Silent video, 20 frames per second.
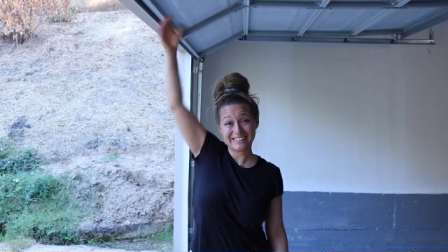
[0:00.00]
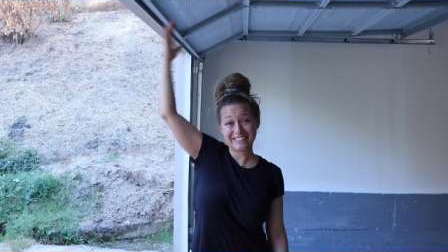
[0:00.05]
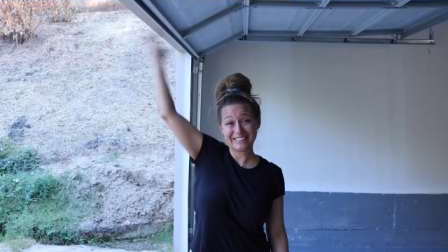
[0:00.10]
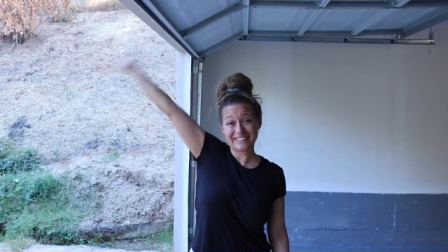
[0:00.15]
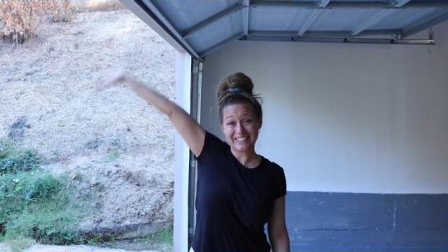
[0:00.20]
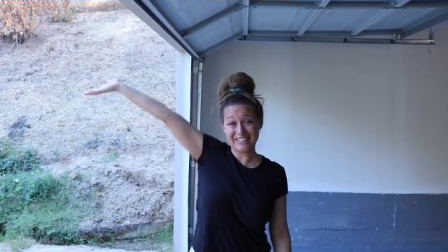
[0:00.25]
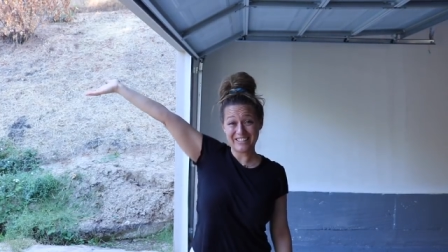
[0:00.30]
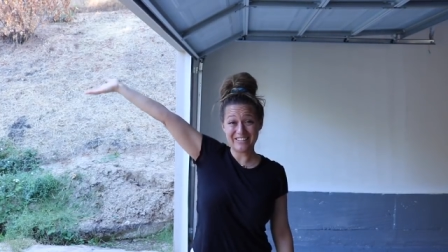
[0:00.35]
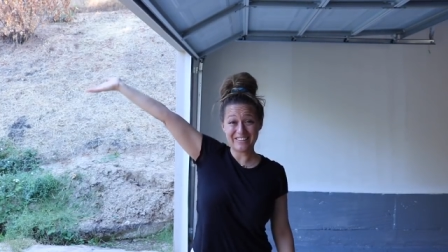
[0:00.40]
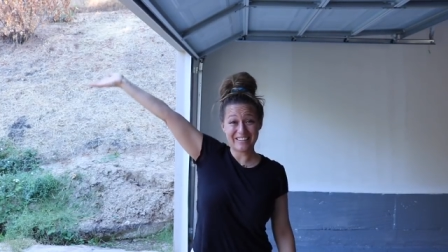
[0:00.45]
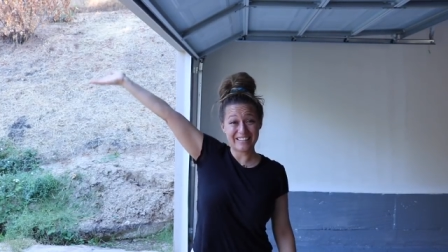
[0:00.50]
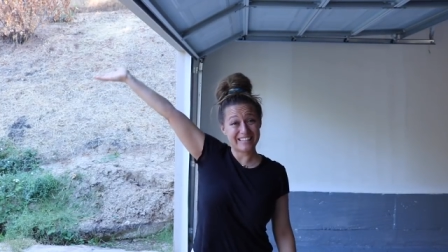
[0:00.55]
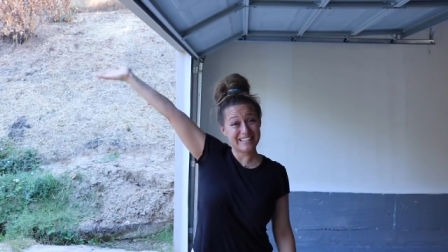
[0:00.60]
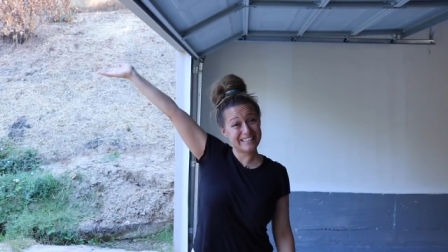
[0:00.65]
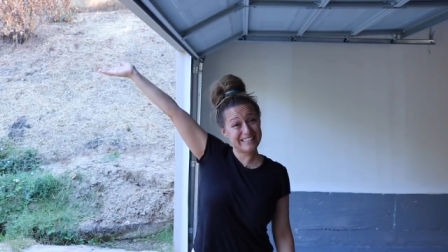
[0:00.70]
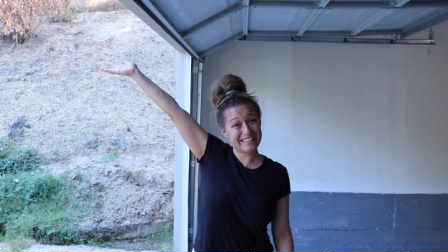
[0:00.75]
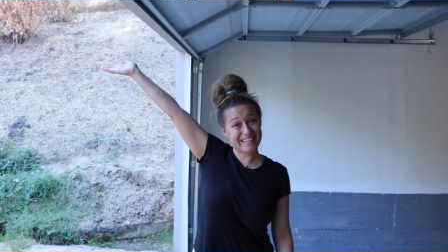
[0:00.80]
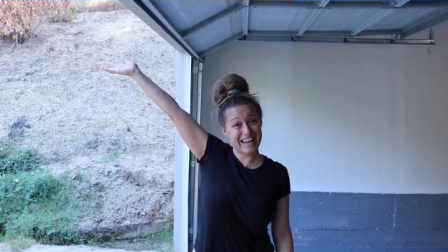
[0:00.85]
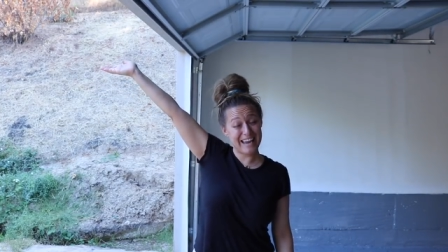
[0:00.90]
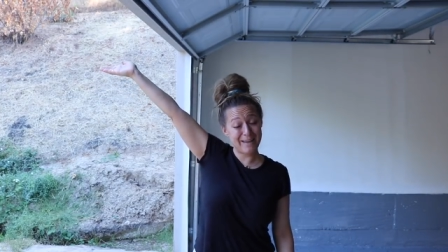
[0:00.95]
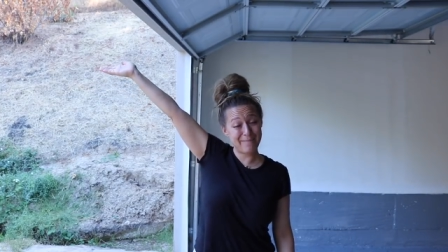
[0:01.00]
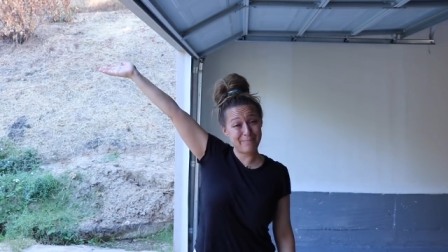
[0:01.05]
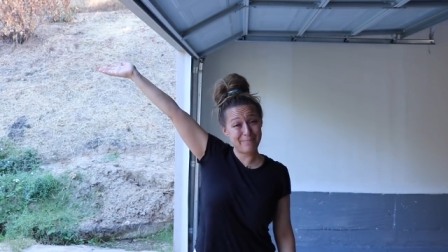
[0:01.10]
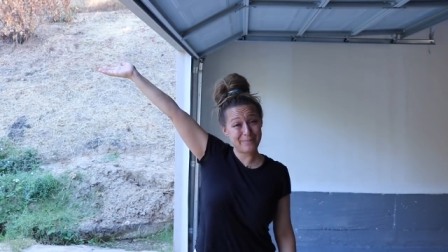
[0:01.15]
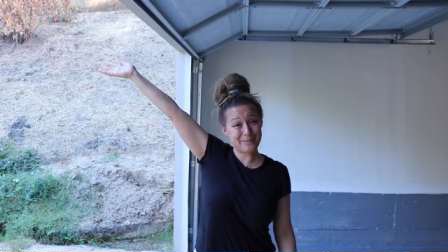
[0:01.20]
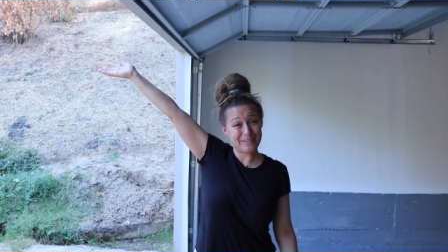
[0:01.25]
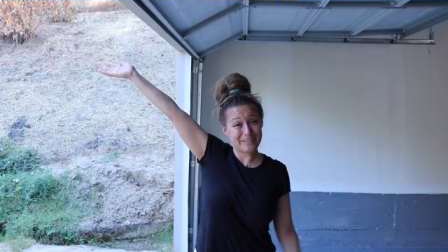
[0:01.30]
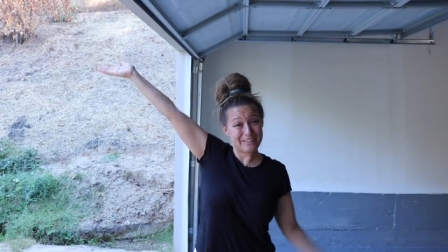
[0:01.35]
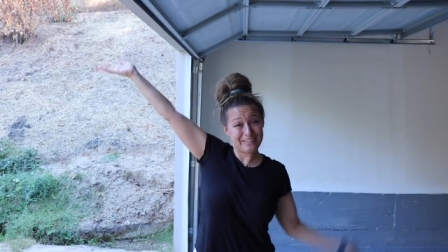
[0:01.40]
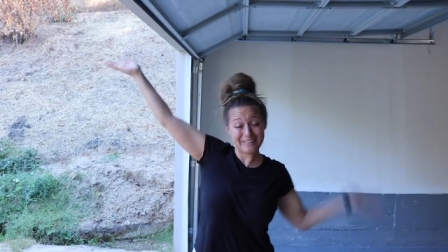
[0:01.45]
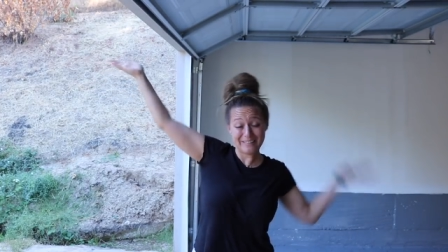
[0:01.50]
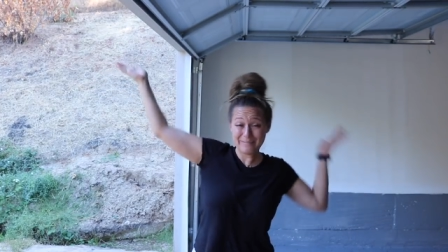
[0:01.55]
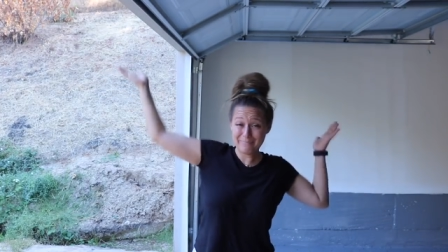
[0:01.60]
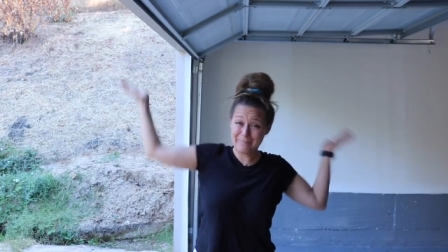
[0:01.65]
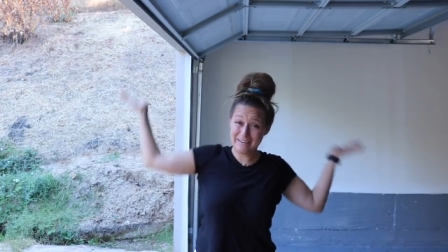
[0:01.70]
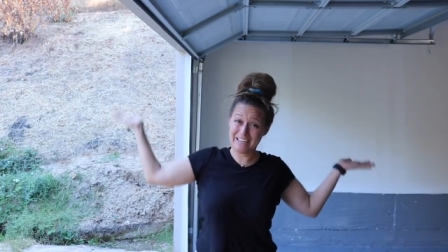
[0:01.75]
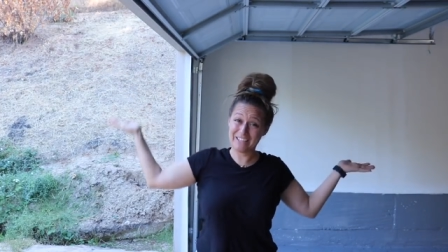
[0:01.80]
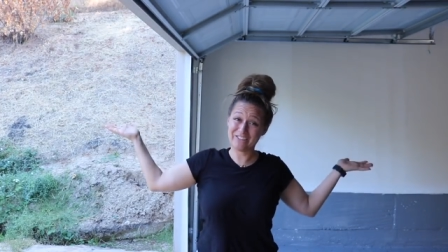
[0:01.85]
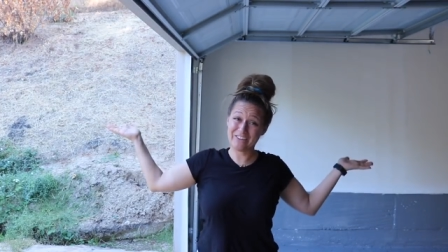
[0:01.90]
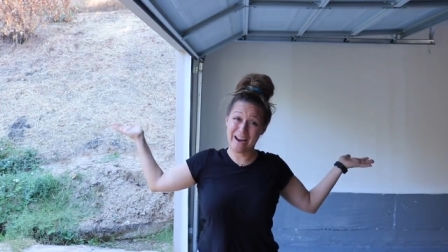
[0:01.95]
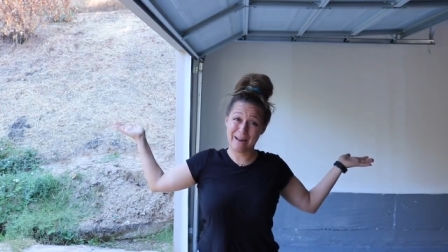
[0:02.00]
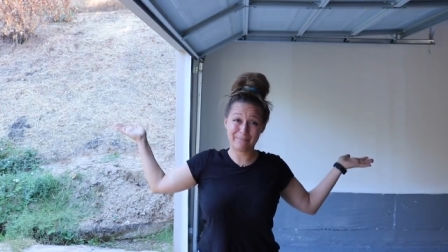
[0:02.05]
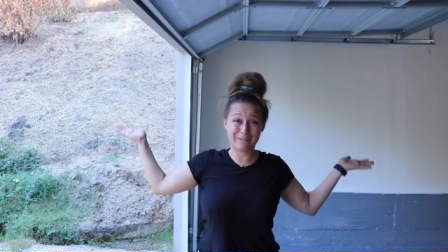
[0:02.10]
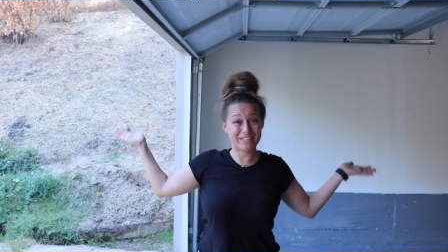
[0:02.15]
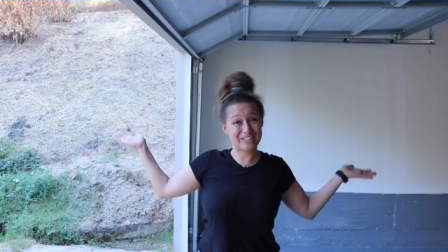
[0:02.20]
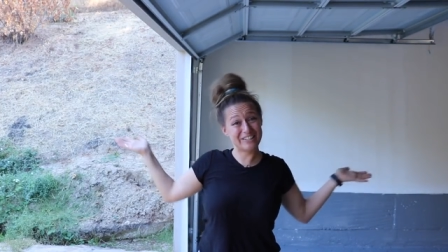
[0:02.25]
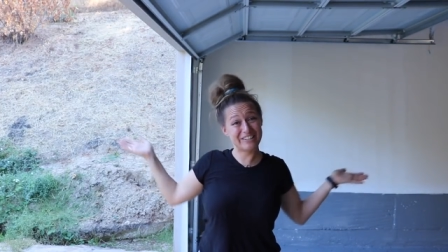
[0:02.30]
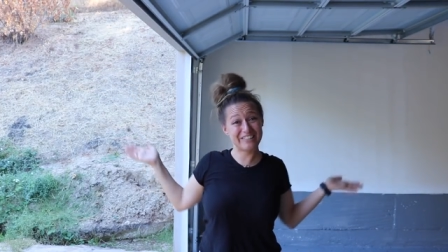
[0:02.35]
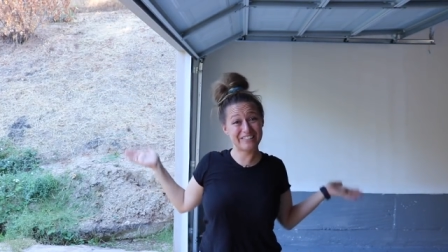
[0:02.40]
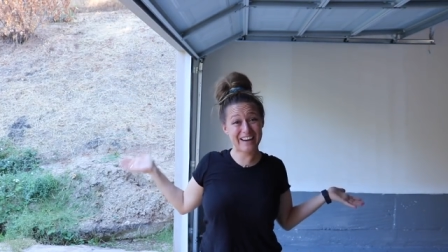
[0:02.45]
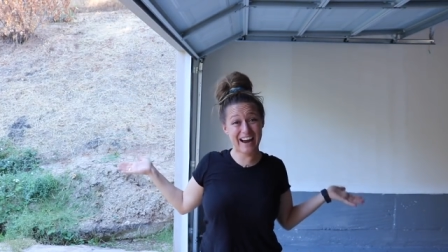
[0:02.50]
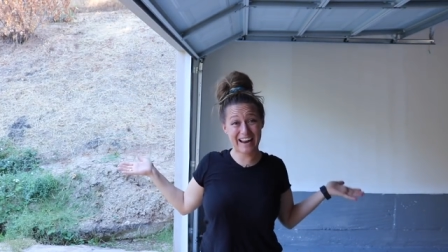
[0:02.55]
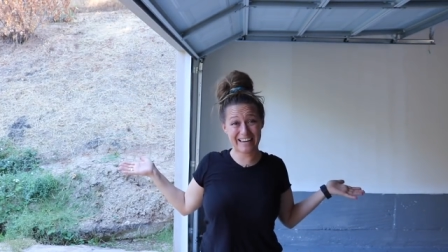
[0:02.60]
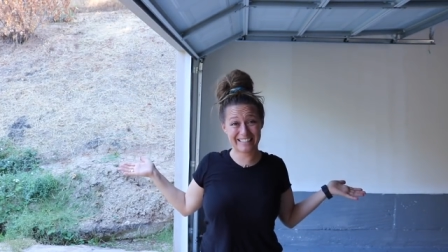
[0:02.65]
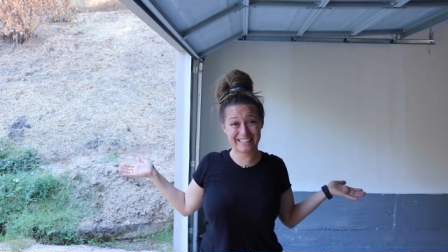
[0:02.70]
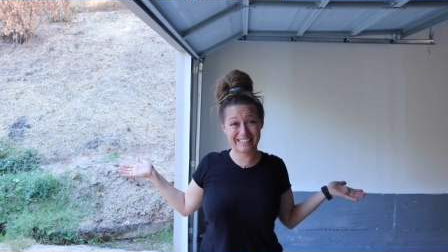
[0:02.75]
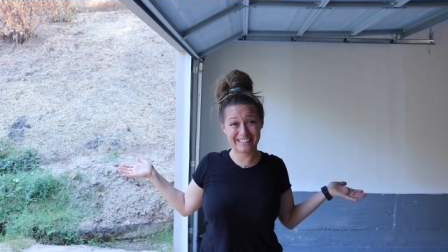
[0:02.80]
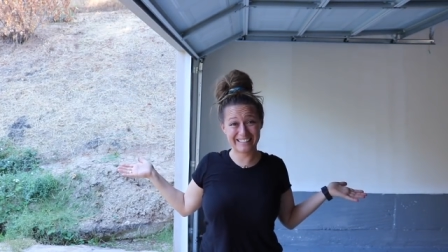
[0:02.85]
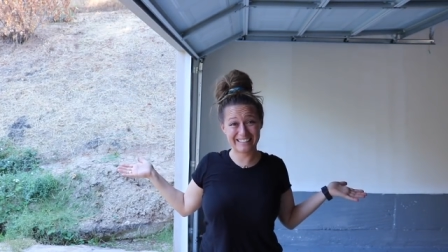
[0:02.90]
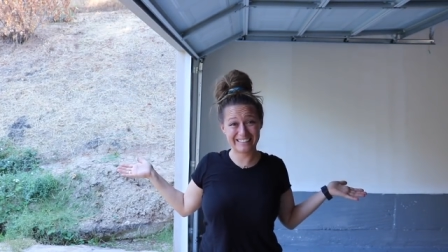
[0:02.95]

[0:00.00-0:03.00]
So you can escape being trapped in your garage.